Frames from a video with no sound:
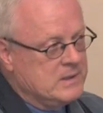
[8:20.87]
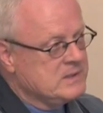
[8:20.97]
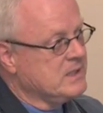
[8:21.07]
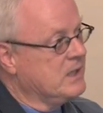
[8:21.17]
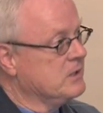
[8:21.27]

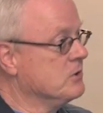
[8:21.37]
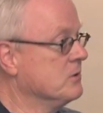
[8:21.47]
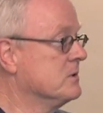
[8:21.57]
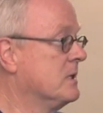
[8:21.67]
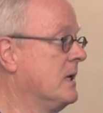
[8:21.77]

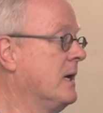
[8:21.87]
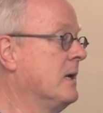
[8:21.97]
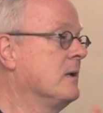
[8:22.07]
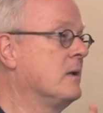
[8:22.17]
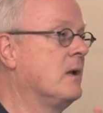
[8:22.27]
Teenagers
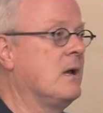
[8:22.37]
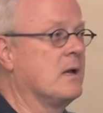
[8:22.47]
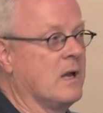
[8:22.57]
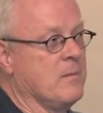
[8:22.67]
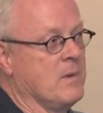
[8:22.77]
and
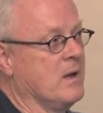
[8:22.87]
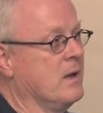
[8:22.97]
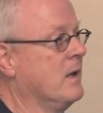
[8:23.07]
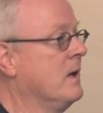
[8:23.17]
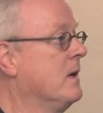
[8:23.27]
gay
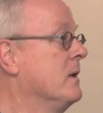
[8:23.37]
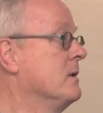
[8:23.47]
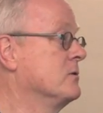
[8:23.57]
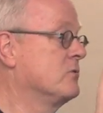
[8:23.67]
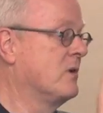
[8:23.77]
men
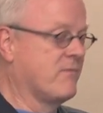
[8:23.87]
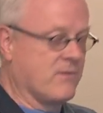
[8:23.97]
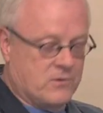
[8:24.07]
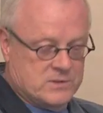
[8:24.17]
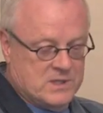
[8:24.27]
and straight
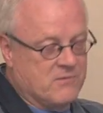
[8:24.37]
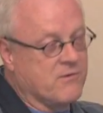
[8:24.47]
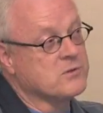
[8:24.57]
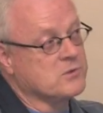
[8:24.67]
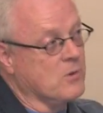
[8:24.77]
folks and the
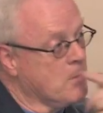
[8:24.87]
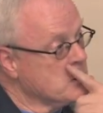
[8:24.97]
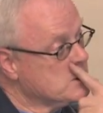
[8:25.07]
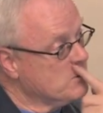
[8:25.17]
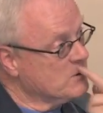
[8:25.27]
folks who are
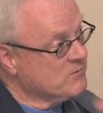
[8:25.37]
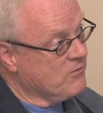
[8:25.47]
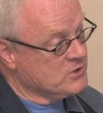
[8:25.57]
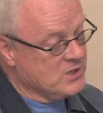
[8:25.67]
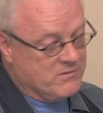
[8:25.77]
most at risk
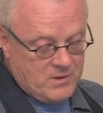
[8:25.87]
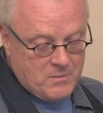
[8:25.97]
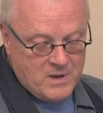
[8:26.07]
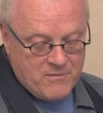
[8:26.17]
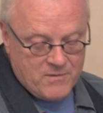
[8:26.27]
for HIV,
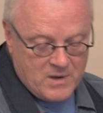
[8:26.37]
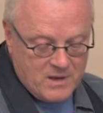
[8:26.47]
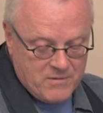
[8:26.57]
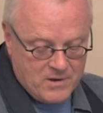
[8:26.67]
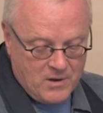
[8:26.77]

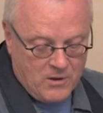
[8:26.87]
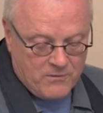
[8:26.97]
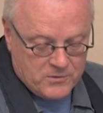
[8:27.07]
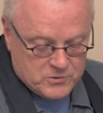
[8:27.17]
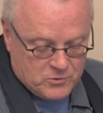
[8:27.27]
even all of
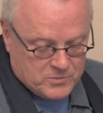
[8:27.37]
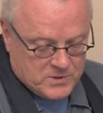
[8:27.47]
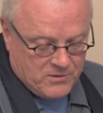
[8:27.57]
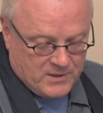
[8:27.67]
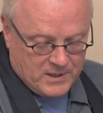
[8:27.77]
those groups
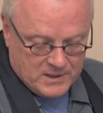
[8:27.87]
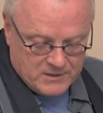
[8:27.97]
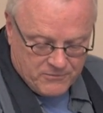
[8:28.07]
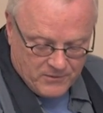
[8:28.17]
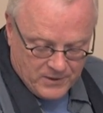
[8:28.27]
are thinking
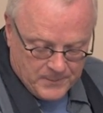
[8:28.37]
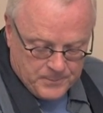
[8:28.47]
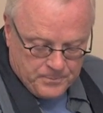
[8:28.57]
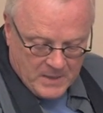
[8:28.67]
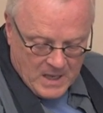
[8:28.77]
differently.
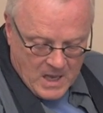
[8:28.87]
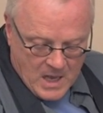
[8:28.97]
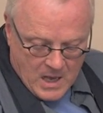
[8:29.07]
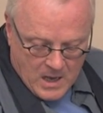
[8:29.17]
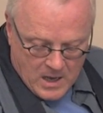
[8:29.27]

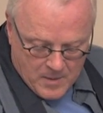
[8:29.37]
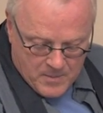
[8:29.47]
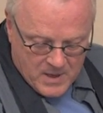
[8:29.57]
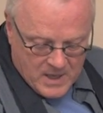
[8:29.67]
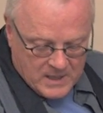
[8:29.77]

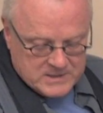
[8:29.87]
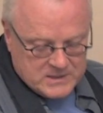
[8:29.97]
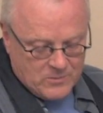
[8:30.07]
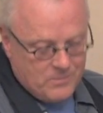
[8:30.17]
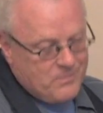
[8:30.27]

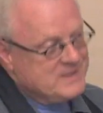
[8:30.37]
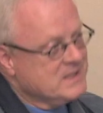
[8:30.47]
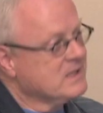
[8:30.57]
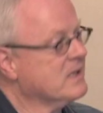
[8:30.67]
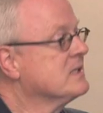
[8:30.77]
So
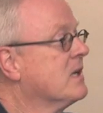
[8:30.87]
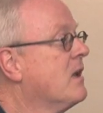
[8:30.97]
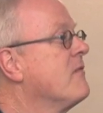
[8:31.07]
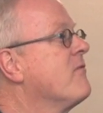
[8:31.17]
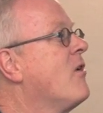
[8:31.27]
basically it's a
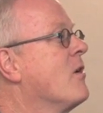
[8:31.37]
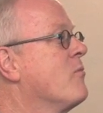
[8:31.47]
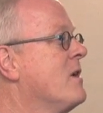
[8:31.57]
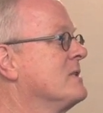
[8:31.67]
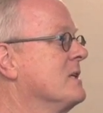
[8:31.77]
lifelong
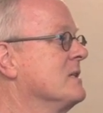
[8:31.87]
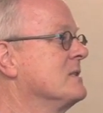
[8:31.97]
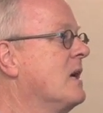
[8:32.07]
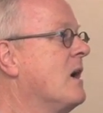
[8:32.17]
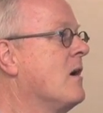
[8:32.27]

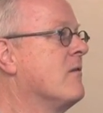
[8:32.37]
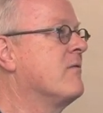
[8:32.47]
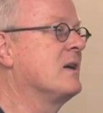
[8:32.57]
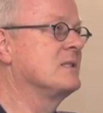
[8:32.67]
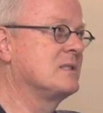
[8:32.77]
process of
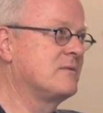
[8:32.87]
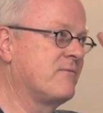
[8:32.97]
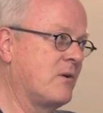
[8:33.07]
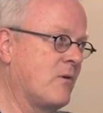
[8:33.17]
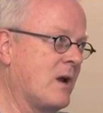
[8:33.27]
us
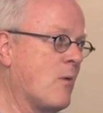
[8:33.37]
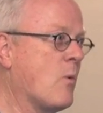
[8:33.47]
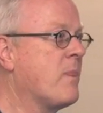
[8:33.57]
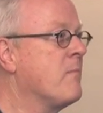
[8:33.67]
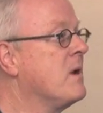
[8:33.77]
figuring out
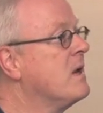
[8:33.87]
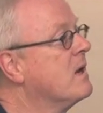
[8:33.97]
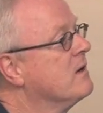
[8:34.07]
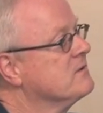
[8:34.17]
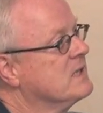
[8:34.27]
what the
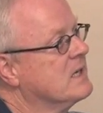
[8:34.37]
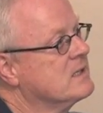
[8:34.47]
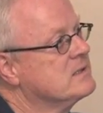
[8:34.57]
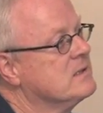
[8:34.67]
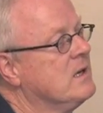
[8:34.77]
meaning of
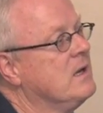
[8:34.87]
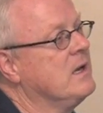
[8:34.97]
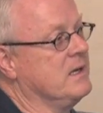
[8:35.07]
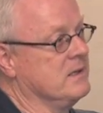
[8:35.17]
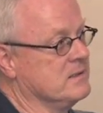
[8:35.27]
sex
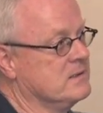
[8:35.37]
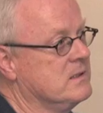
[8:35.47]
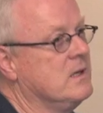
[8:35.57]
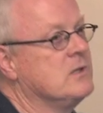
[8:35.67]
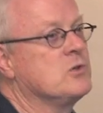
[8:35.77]
is,
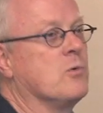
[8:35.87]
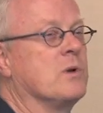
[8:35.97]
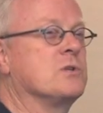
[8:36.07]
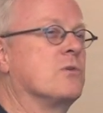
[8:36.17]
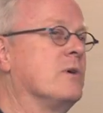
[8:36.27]
to
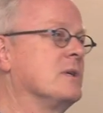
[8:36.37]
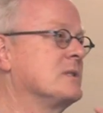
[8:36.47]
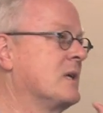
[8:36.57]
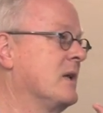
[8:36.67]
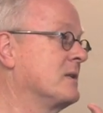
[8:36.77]
what degree it's
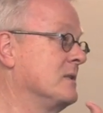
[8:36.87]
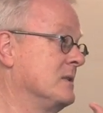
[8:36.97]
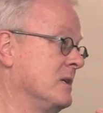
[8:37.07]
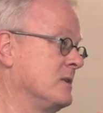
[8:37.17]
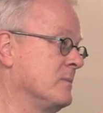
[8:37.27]
connected
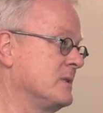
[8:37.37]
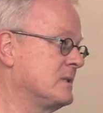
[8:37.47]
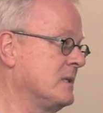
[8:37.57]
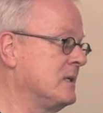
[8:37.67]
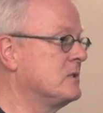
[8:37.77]
to
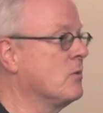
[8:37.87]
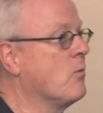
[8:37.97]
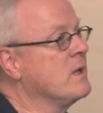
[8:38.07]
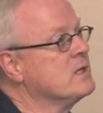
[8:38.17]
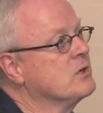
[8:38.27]
intimacy, to
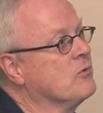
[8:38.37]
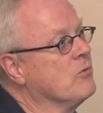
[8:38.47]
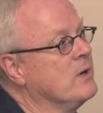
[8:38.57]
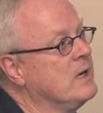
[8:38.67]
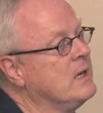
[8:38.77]
what
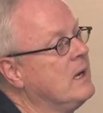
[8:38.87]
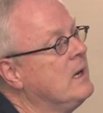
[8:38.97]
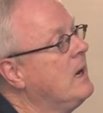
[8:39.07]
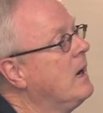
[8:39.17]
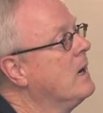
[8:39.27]
degree,
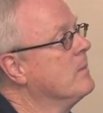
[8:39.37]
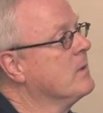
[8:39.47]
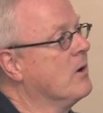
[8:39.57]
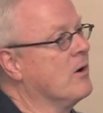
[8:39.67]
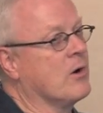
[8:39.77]

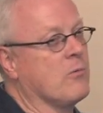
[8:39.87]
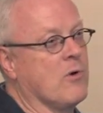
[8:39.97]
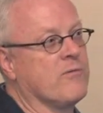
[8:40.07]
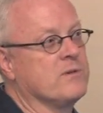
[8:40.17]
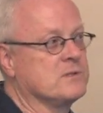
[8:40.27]
Eric
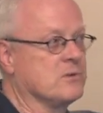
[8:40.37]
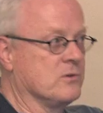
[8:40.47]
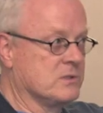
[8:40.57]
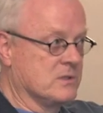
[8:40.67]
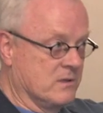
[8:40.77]
Rofus, who
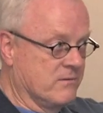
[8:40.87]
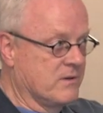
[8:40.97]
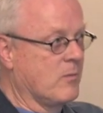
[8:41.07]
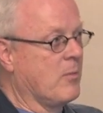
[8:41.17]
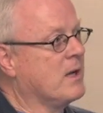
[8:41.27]
used to live a
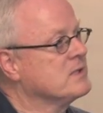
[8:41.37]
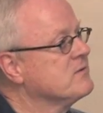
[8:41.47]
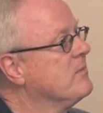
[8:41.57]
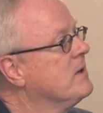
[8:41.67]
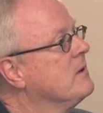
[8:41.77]
couple blocks
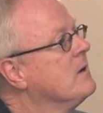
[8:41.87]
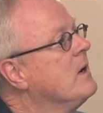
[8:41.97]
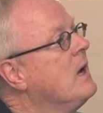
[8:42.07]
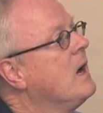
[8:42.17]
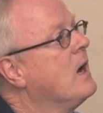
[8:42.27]
from here,
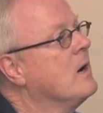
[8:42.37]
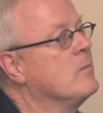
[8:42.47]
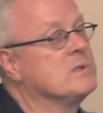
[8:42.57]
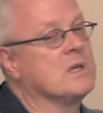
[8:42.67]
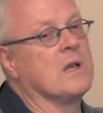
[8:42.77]

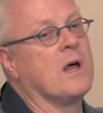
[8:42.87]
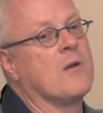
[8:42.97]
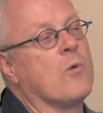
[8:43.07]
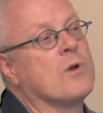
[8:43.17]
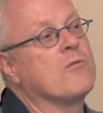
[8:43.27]
did a lot
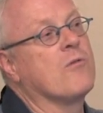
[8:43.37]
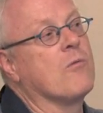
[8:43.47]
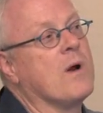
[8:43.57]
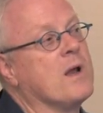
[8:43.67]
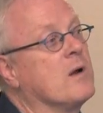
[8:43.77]
of wonderful
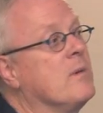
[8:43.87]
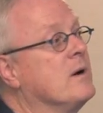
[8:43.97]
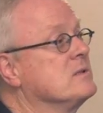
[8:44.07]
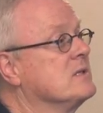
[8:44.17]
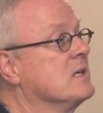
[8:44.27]
writing
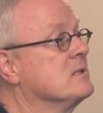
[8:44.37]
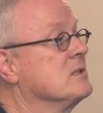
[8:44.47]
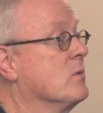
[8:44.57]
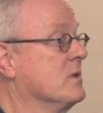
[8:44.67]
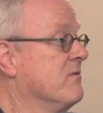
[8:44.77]
about sex
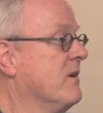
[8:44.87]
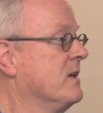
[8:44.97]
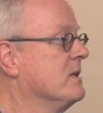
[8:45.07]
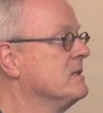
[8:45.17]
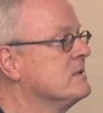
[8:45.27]
as what
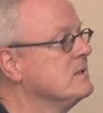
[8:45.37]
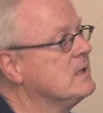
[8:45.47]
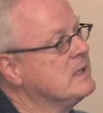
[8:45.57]
defined us.